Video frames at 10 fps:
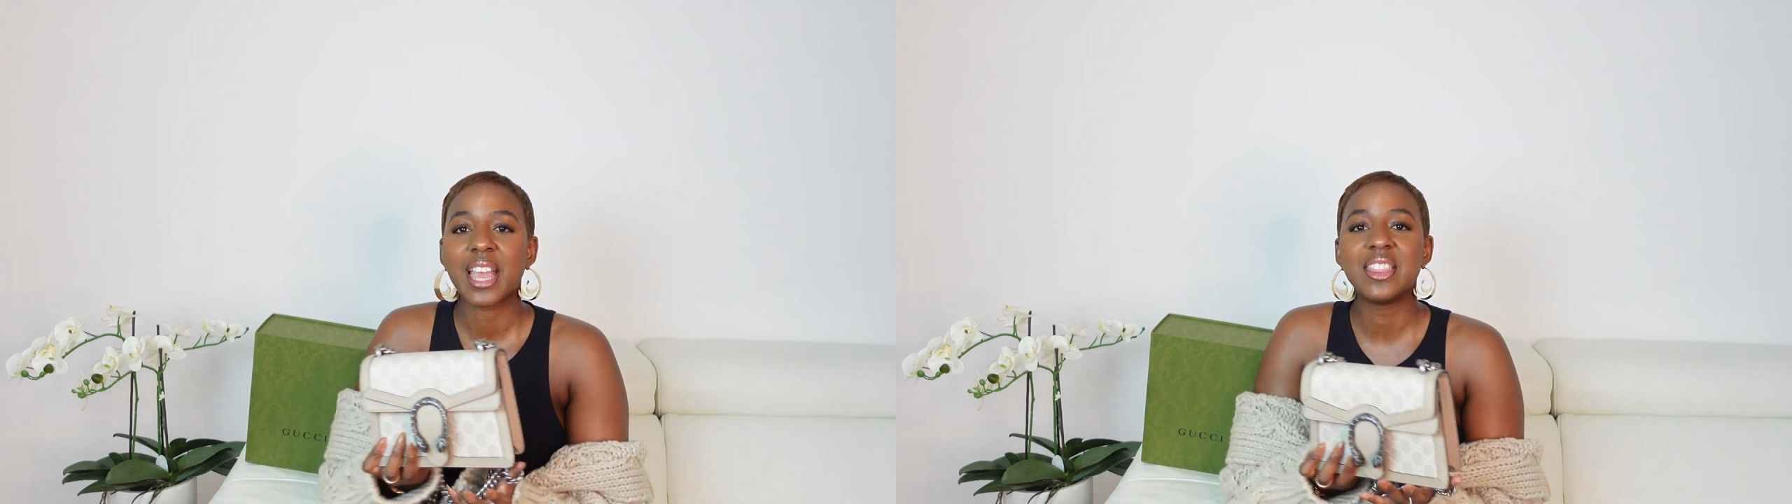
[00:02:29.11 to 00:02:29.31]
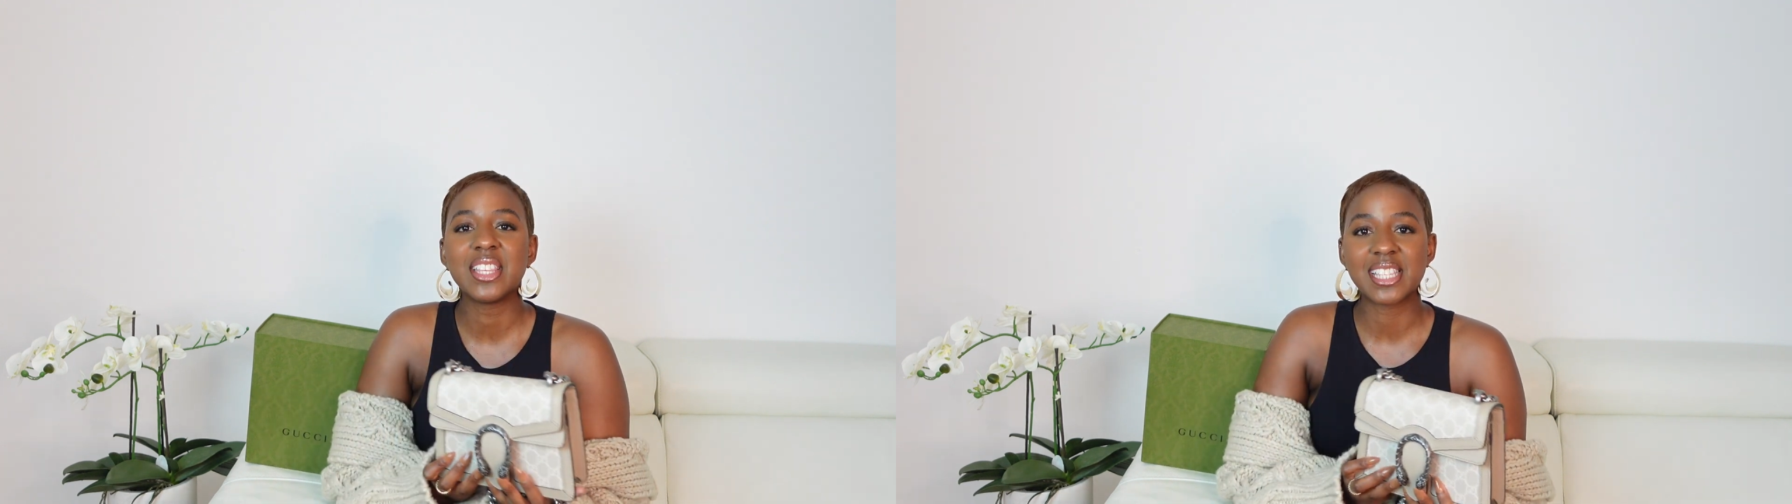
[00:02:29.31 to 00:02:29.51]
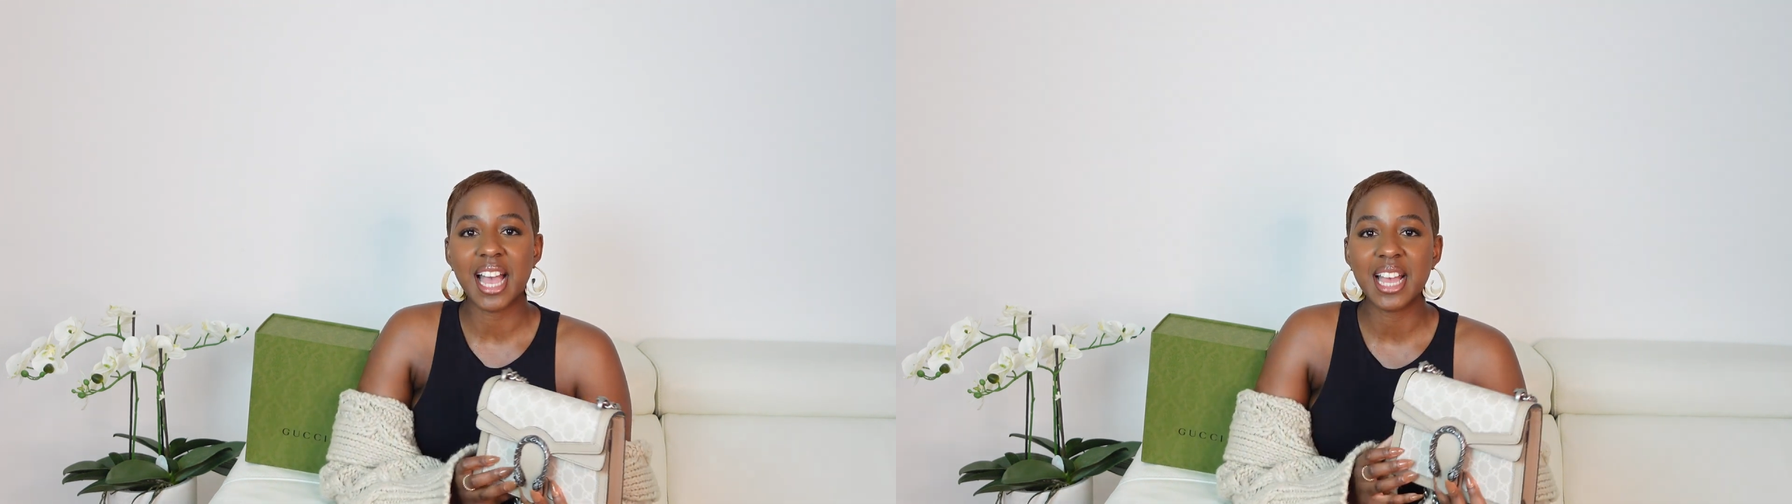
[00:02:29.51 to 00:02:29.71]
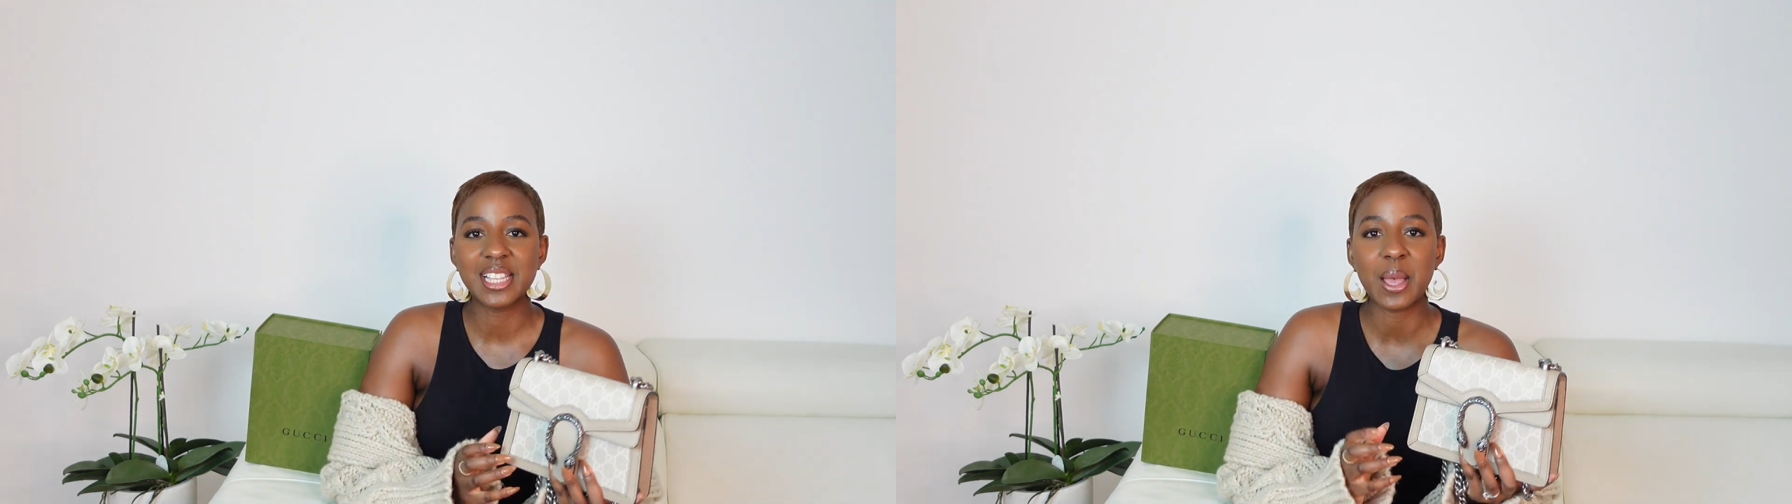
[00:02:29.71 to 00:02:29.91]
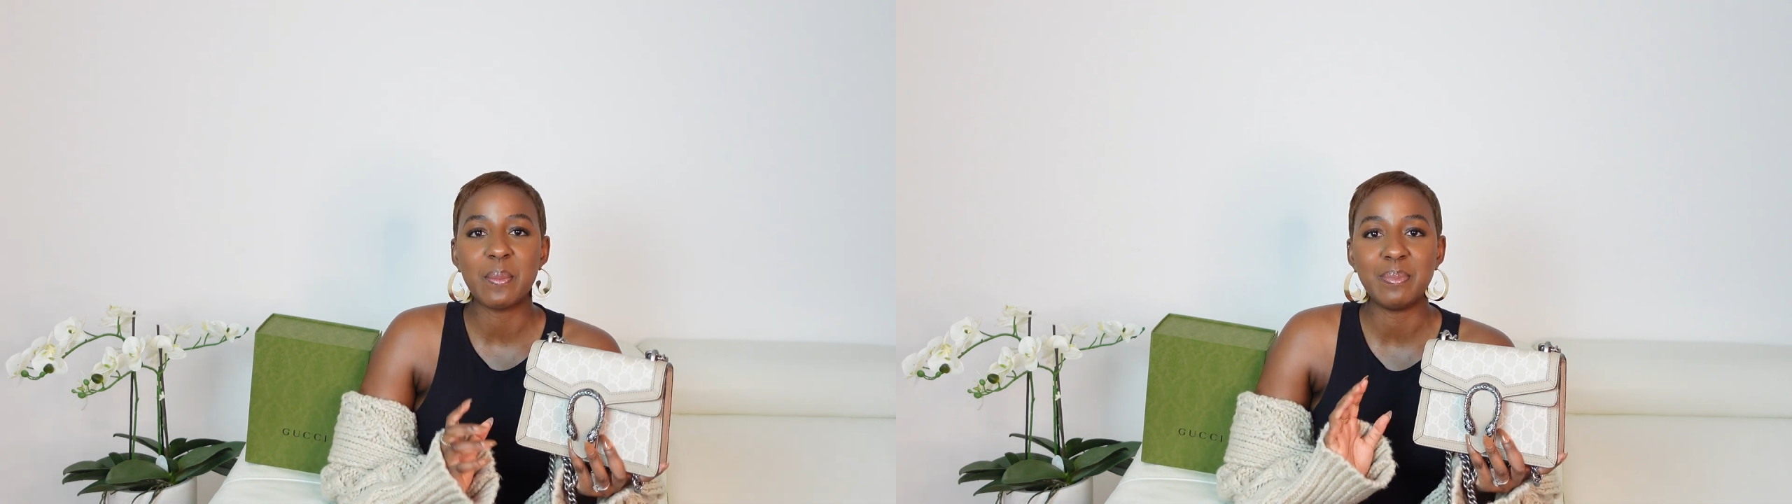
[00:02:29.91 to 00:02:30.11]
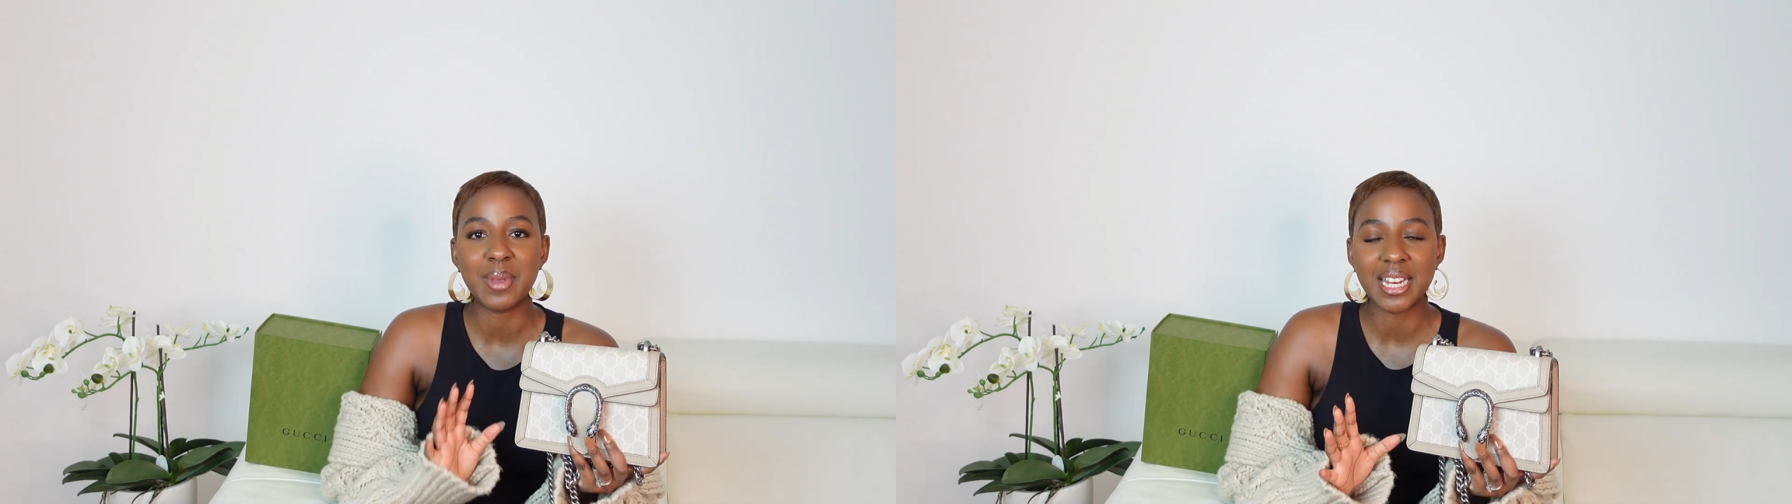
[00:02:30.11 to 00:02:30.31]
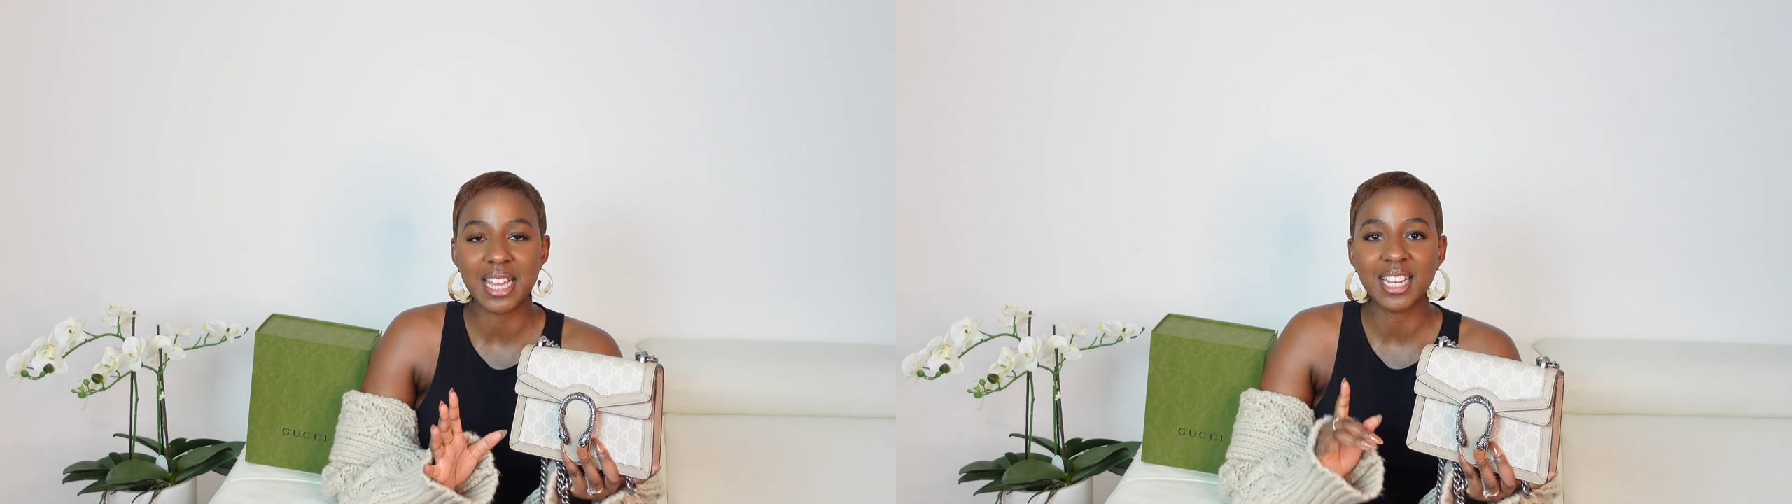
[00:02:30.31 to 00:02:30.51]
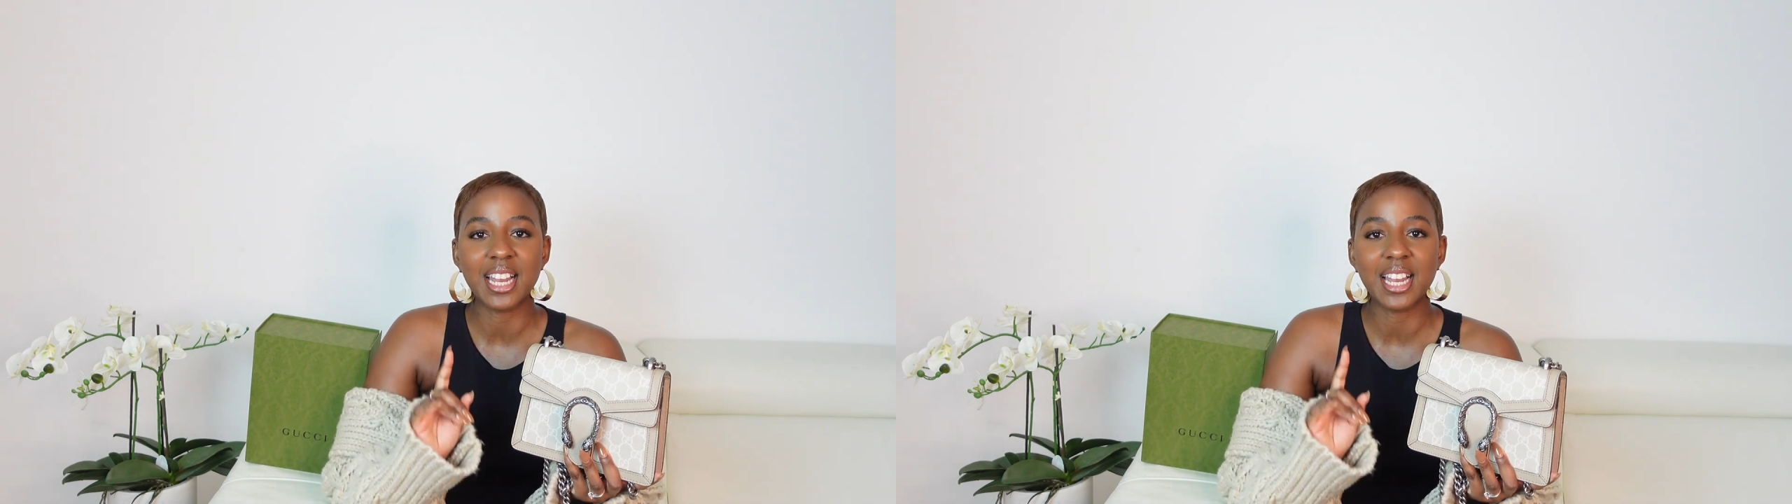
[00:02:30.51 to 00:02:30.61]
in the size mini.